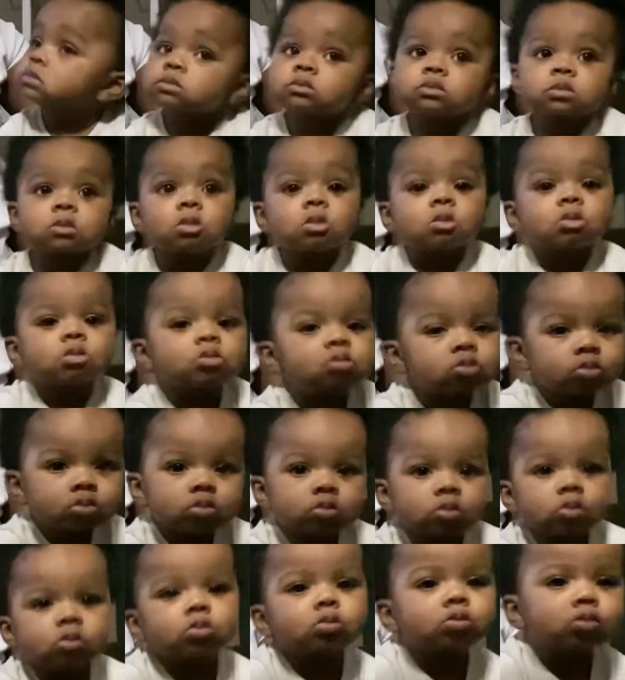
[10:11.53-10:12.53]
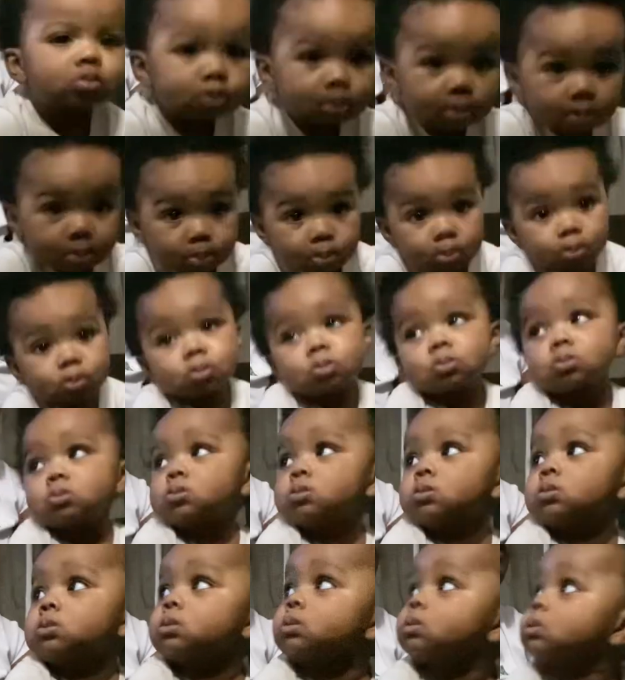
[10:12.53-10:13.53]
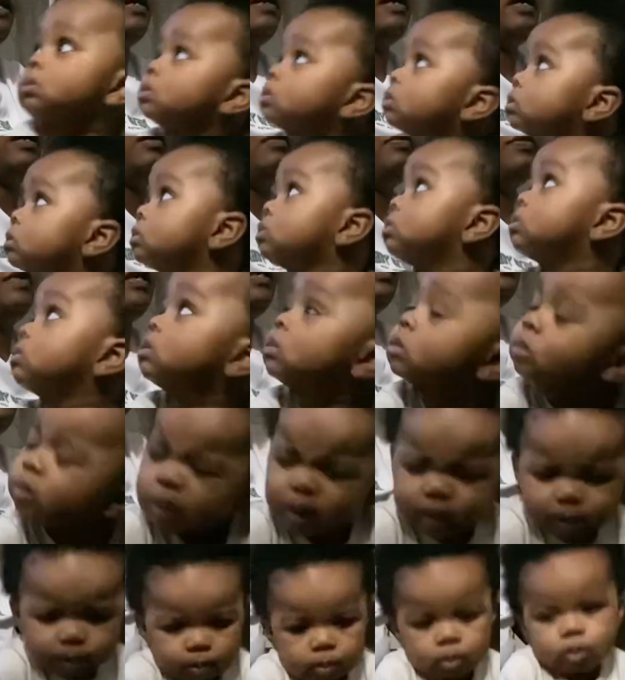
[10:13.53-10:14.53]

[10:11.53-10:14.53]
some shorts to put on under your nightgown? Thank you.